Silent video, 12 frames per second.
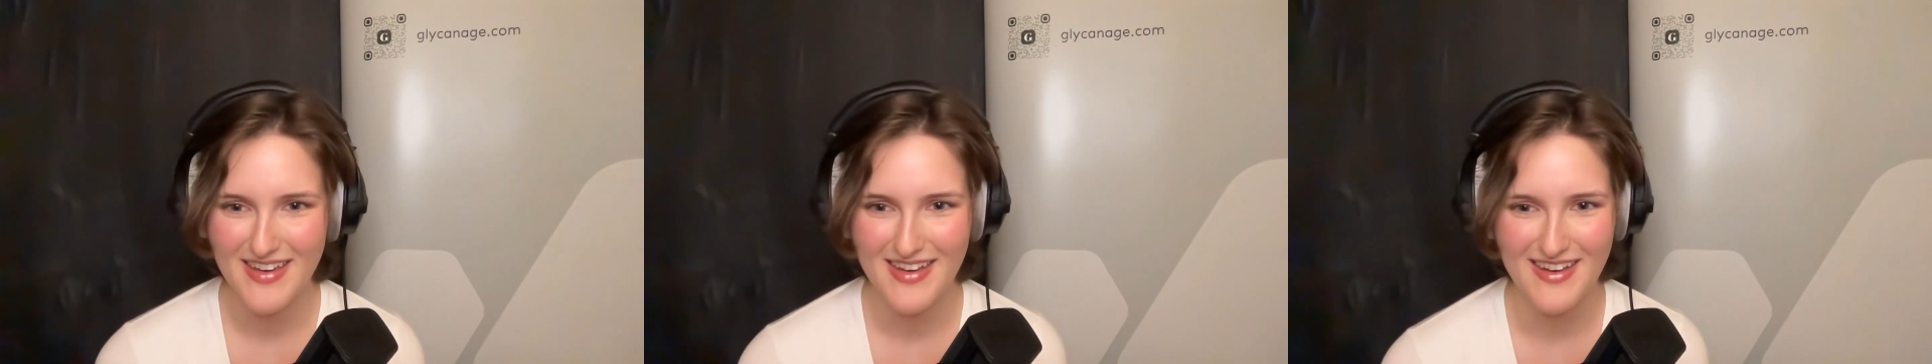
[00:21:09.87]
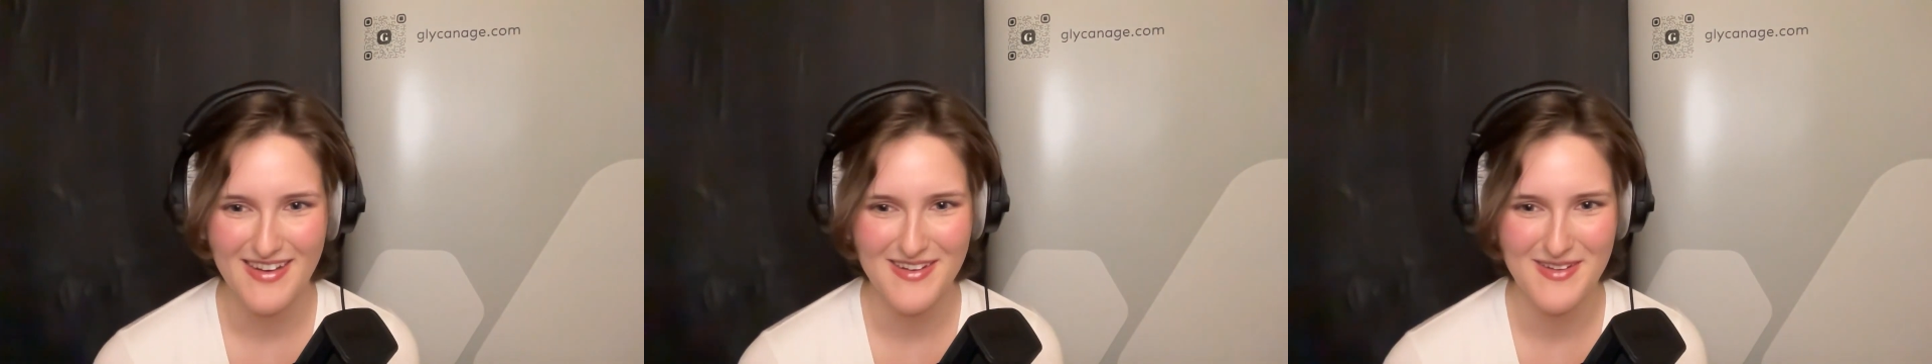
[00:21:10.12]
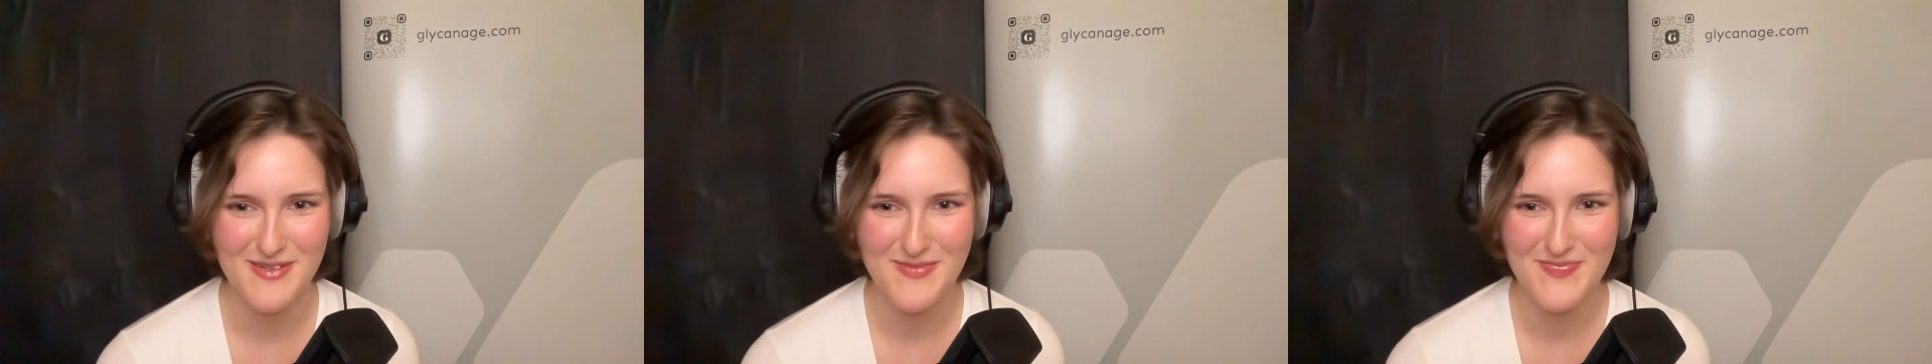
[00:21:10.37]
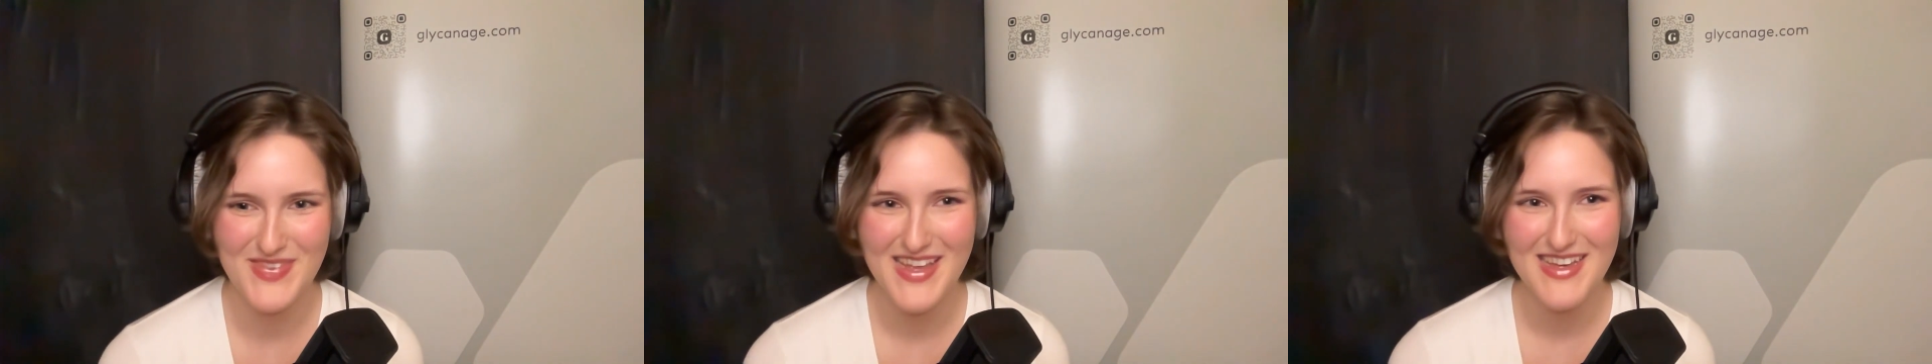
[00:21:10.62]

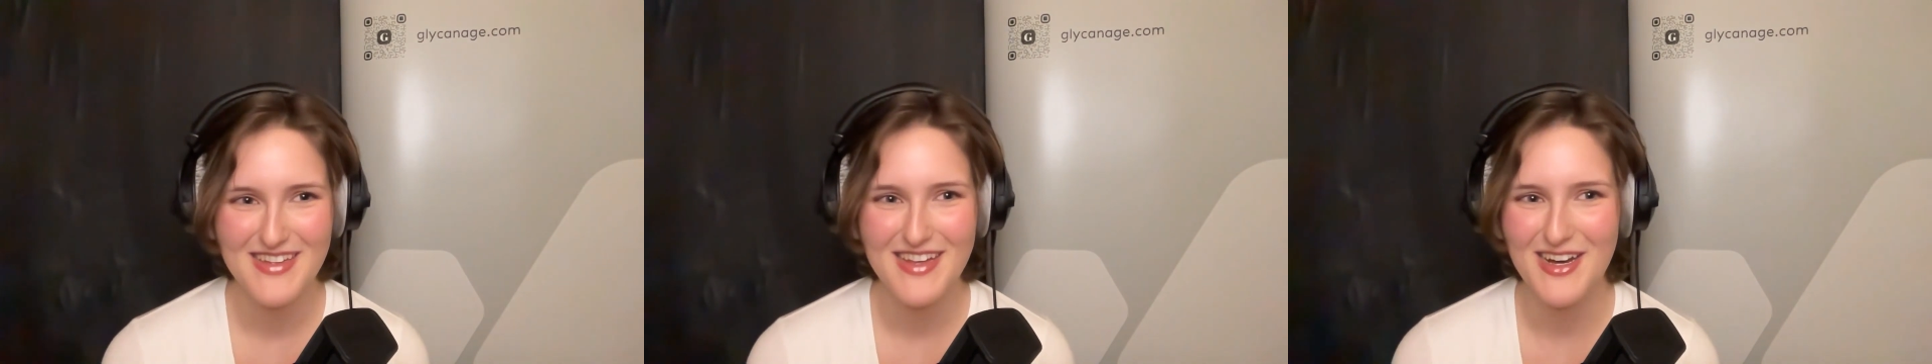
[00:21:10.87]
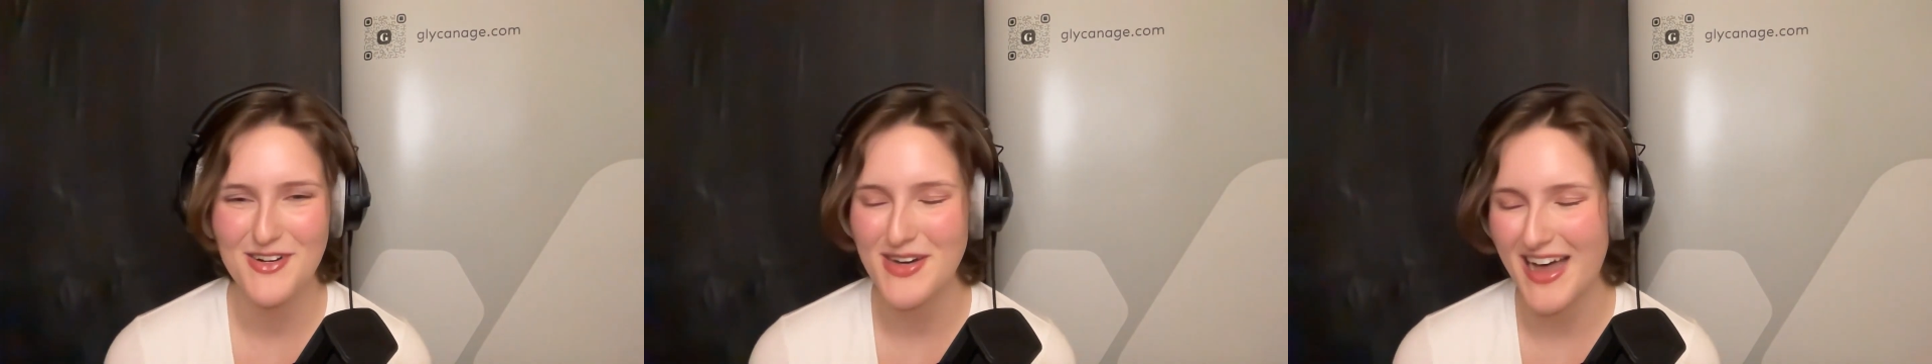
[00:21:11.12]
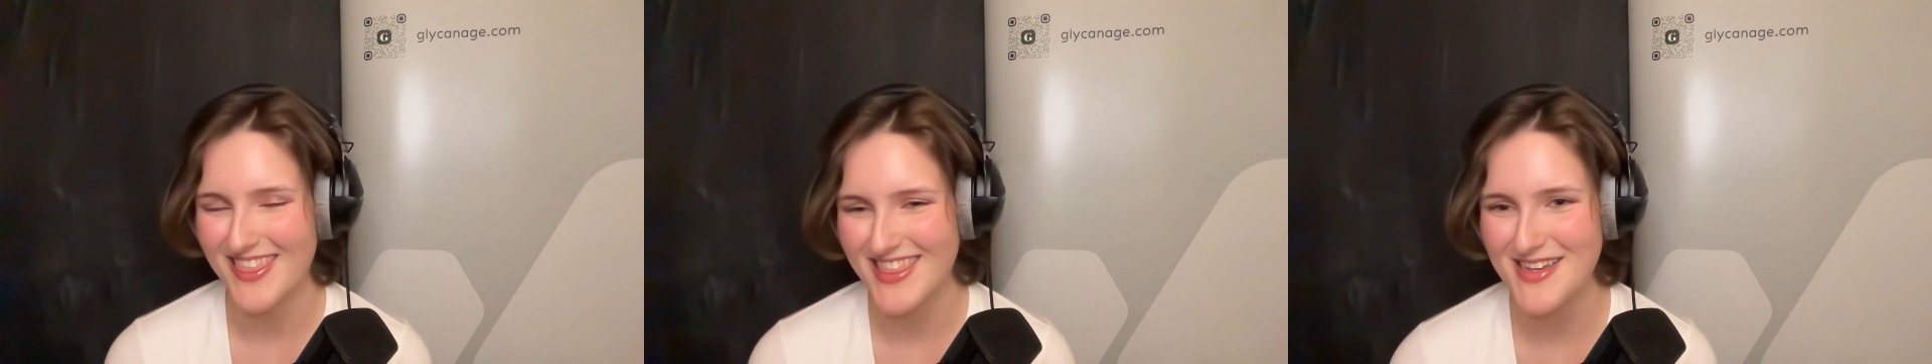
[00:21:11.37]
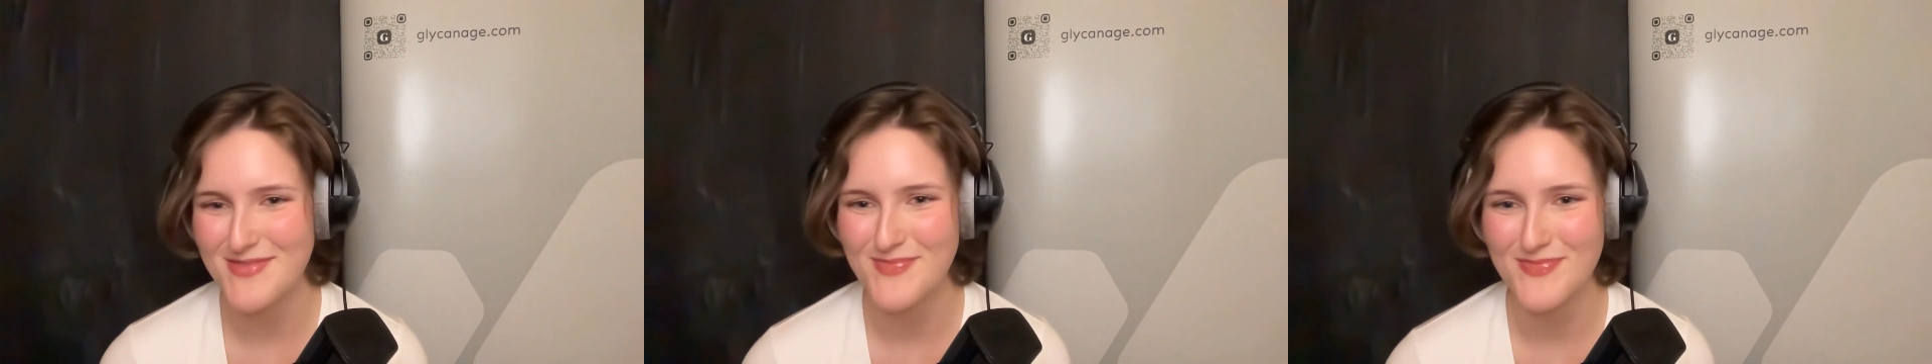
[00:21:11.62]
Now, I
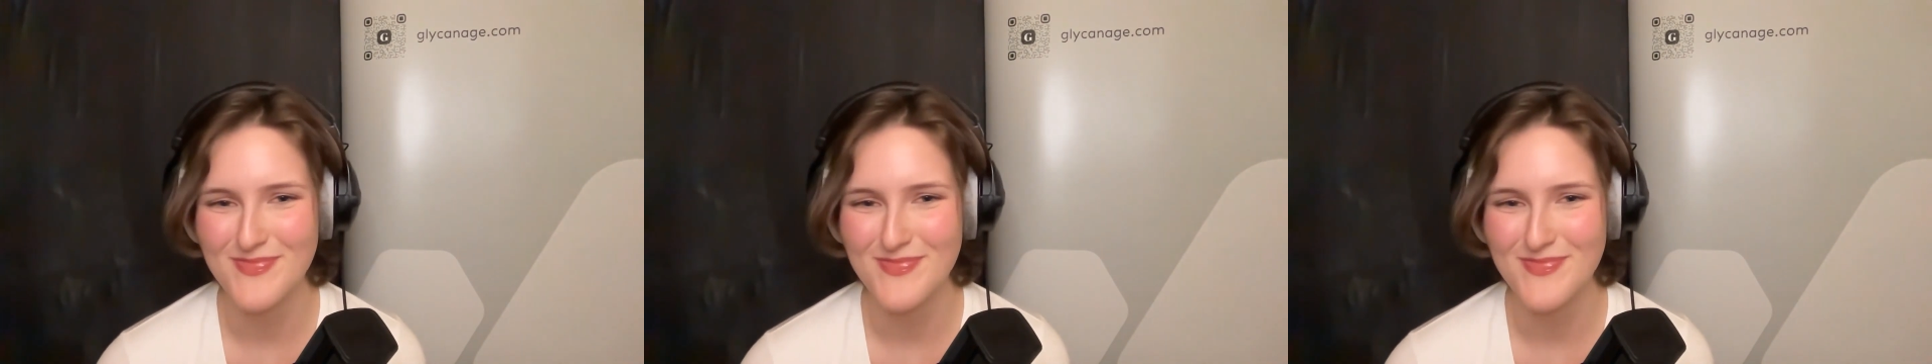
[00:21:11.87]
think